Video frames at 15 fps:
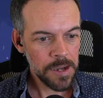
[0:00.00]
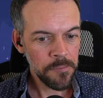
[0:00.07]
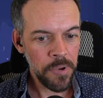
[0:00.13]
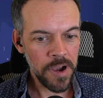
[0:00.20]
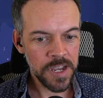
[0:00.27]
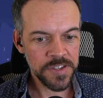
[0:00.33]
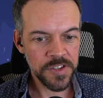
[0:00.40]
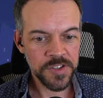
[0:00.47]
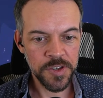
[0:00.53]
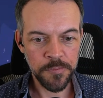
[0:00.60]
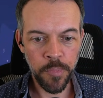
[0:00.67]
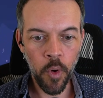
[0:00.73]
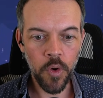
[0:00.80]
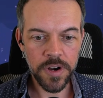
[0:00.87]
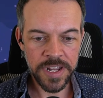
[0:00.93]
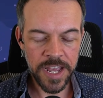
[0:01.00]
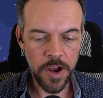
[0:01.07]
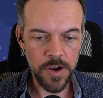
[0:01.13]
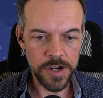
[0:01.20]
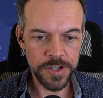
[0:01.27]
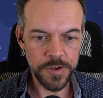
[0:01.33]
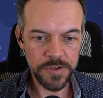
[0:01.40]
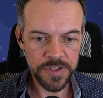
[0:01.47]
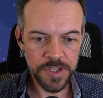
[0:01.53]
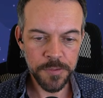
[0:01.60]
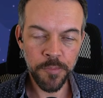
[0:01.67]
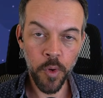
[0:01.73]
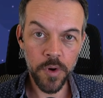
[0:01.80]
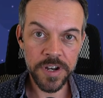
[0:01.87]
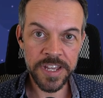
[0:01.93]
Puck is a support character, and
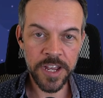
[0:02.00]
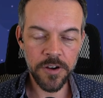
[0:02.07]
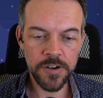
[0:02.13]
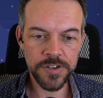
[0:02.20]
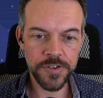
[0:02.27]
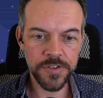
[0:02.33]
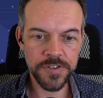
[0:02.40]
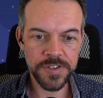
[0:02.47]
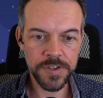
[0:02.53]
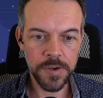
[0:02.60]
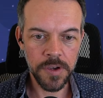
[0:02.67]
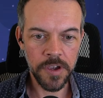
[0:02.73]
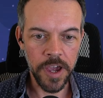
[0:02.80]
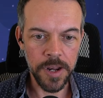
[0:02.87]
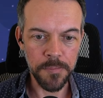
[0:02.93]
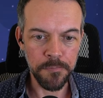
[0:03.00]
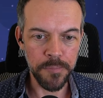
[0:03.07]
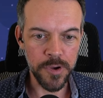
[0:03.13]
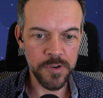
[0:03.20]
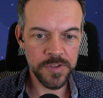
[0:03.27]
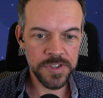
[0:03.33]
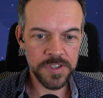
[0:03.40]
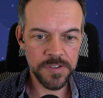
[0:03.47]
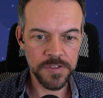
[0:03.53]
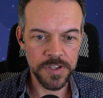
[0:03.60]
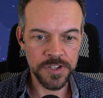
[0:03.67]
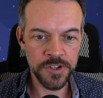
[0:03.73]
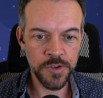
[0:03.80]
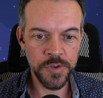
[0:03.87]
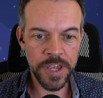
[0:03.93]
support characters kind of boost the
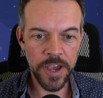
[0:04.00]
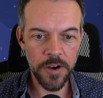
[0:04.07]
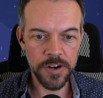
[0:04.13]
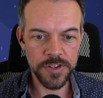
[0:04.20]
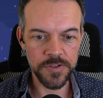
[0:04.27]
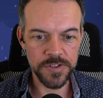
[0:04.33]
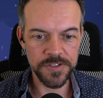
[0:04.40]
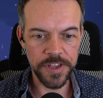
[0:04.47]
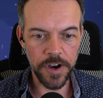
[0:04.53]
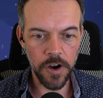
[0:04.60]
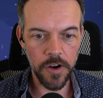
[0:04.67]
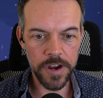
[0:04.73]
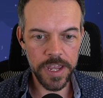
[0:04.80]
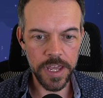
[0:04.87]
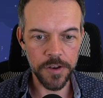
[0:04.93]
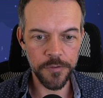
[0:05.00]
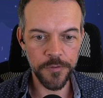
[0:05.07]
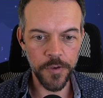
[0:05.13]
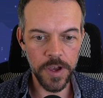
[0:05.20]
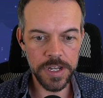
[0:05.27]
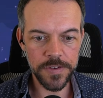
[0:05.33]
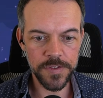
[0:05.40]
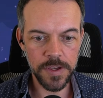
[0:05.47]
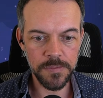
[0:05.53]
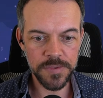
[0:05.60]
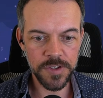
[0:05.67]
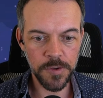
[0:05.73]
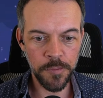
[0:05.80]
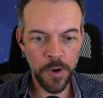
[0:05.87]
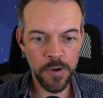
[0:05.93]
2 characters that are in front of them.
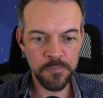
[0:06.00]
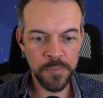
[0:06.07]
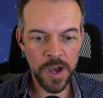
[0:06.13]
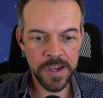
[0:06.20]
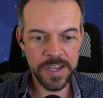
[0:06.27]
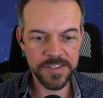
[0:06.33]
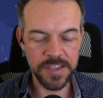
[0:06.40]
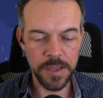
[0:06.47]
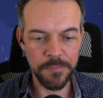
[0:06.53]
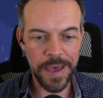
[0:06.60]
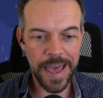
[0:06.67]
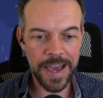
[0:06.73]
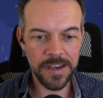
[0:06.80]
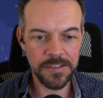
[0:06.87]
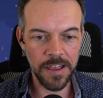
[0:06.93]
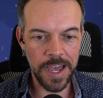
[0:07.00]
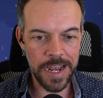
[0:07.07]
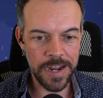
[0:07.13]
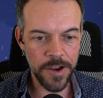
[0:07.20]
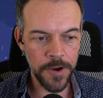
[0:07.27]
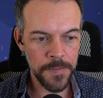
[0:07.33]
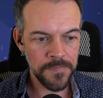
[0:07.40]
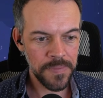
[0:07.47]
So Puck is in the back line here,